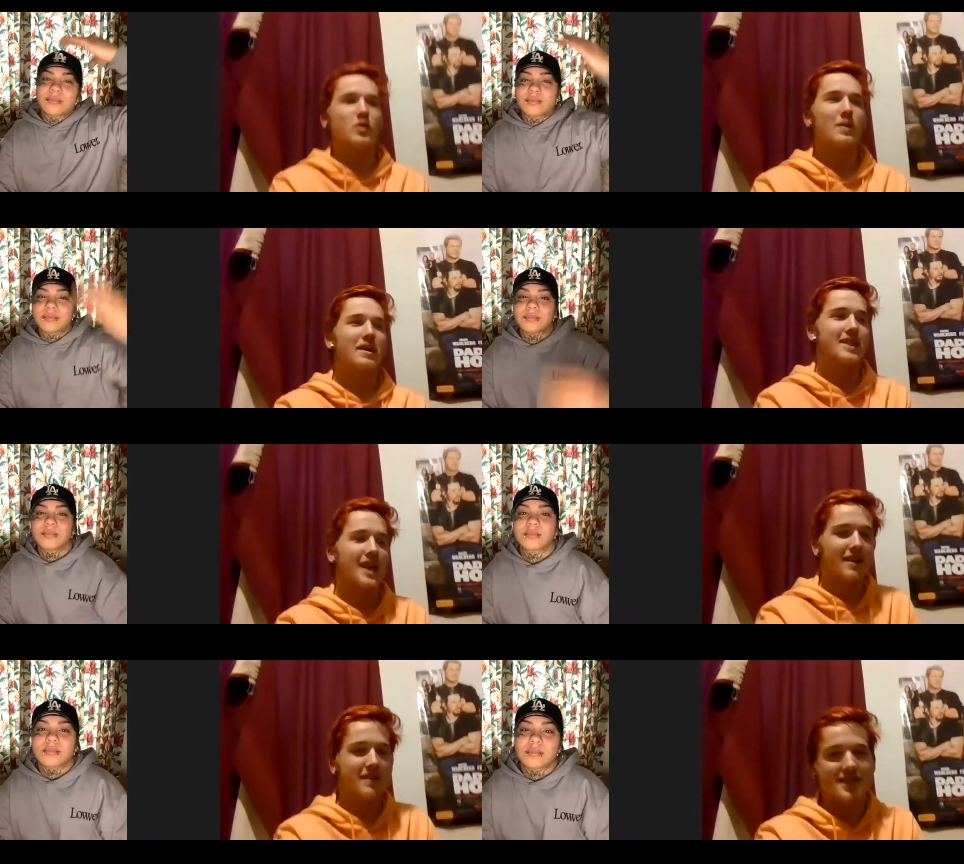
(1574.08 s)
Speaker 1: were talking about
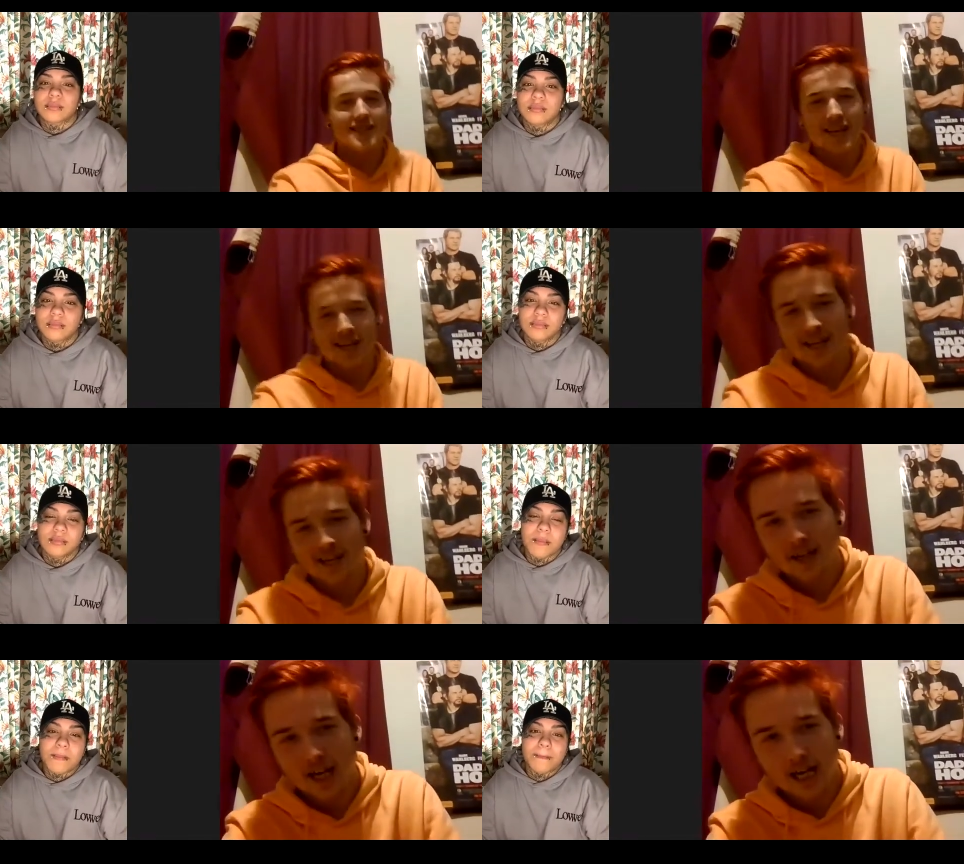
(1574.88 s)
talents,
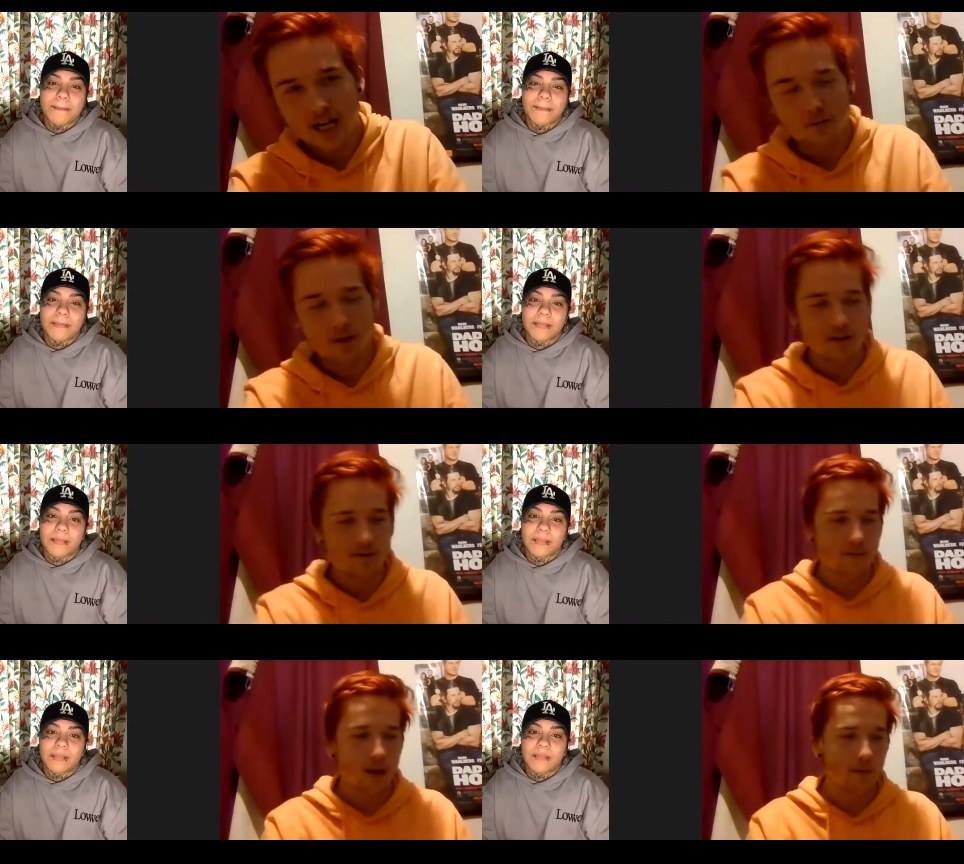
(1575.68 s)
and uh, one
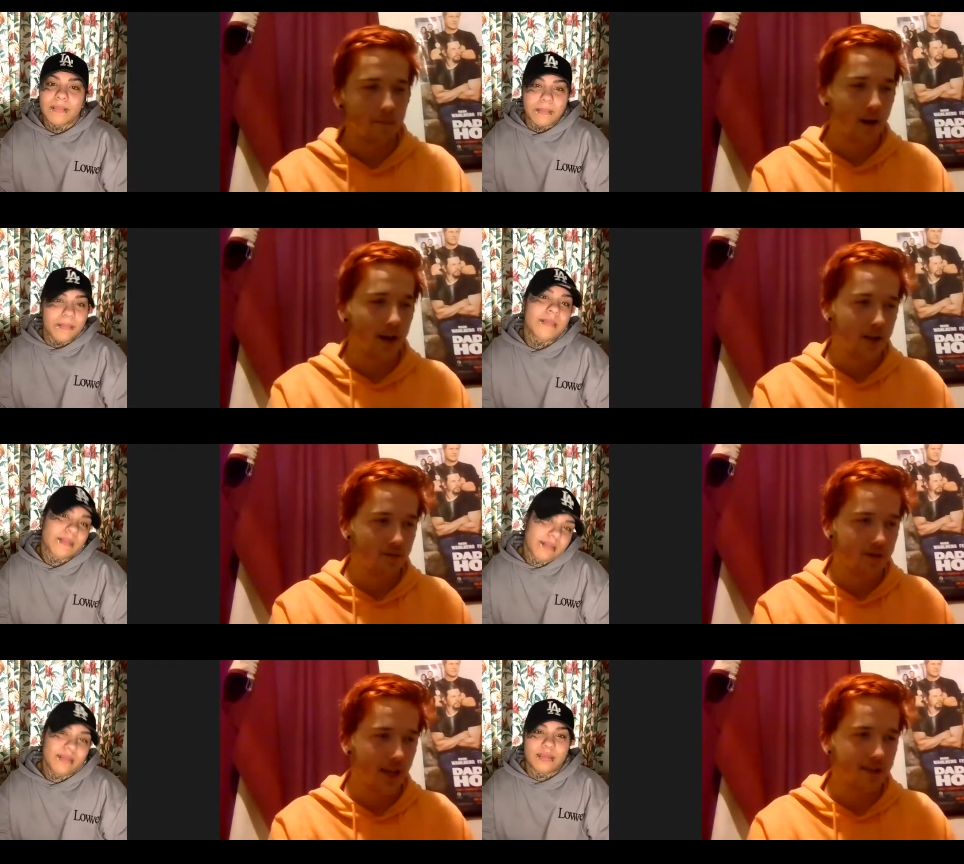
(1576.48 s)
of my
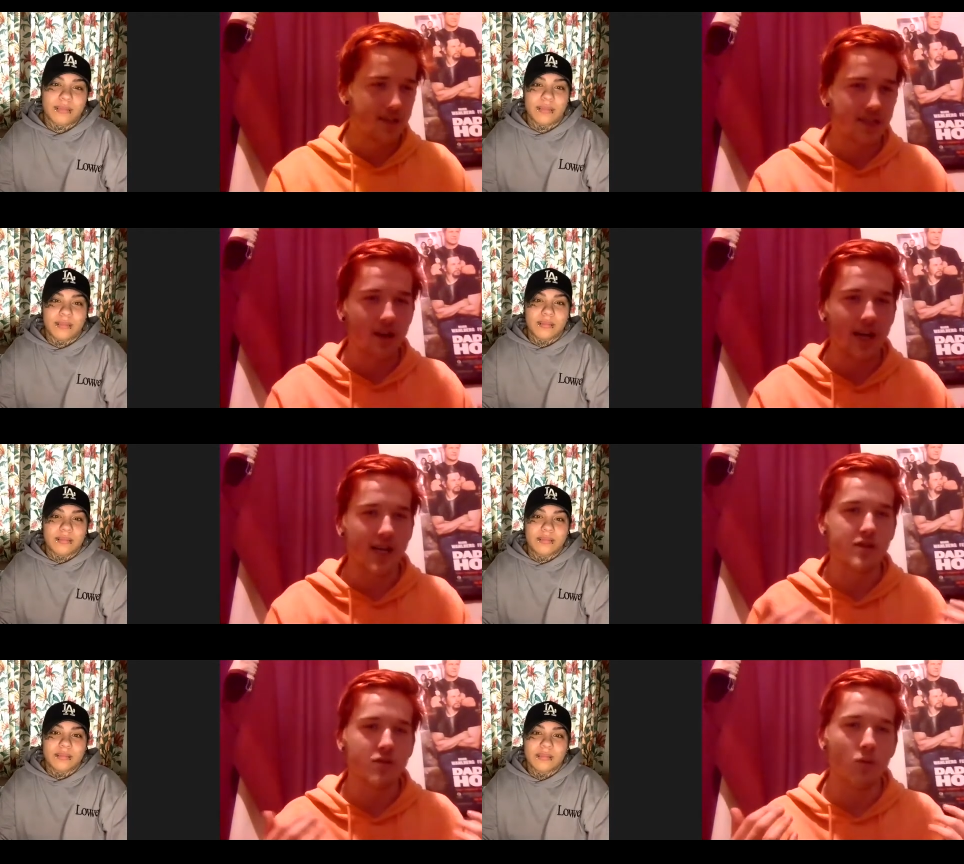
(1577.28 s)
little talents is
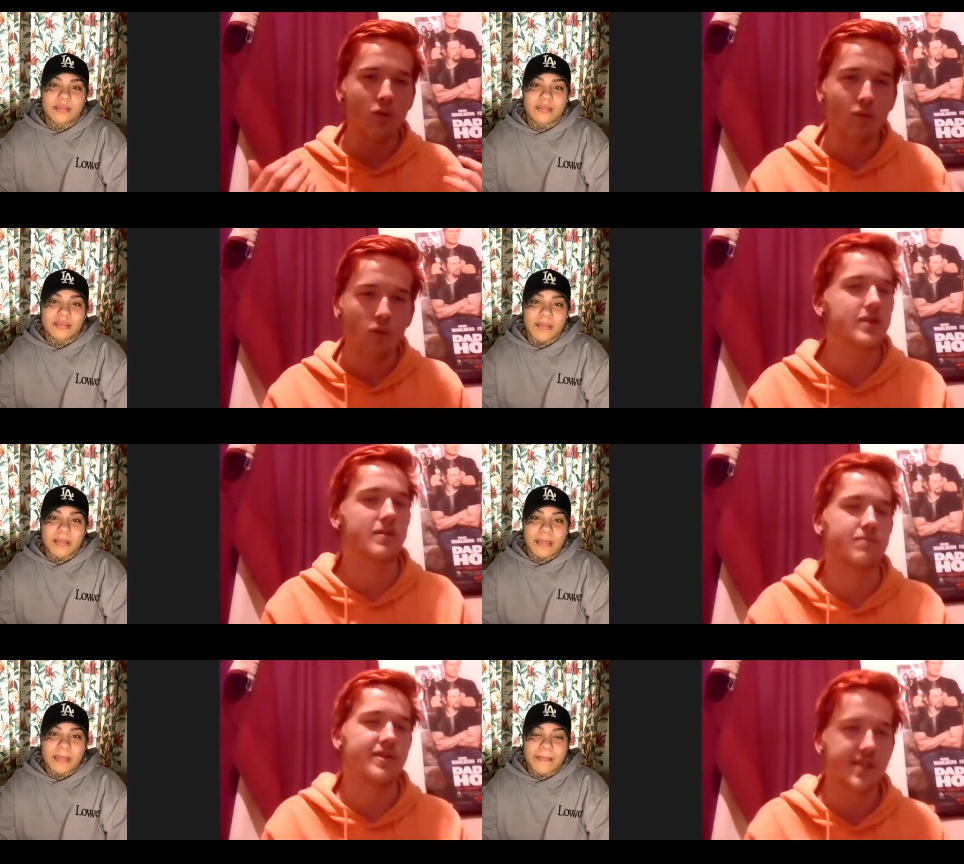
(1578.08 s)
I can do
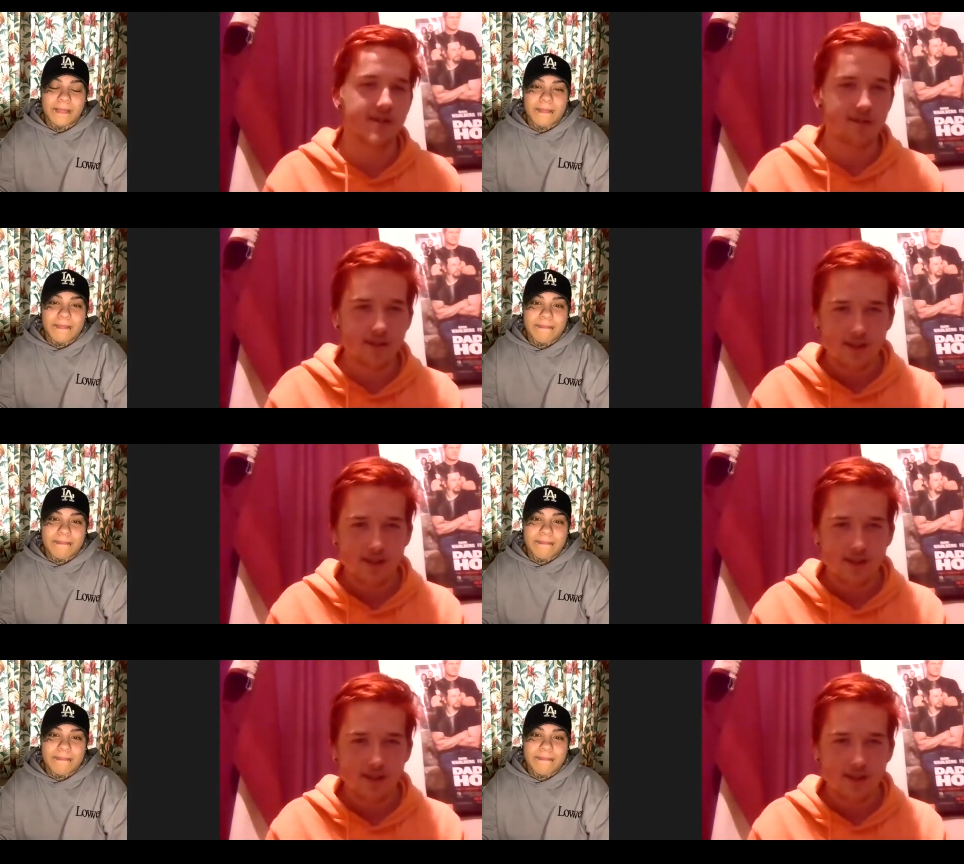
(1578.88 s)
voice impressions.